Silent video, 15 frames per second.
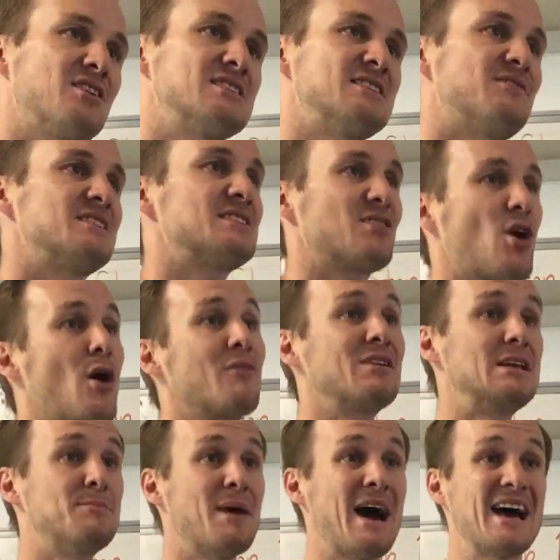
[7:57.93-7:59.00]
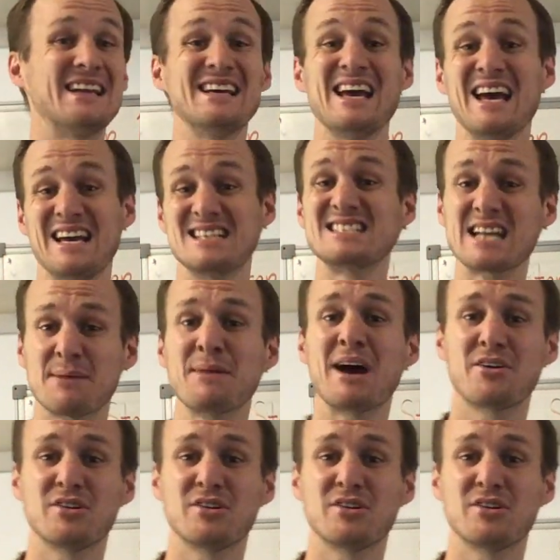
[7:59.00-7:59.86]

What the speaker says: Because if it's going really bad, he's somehow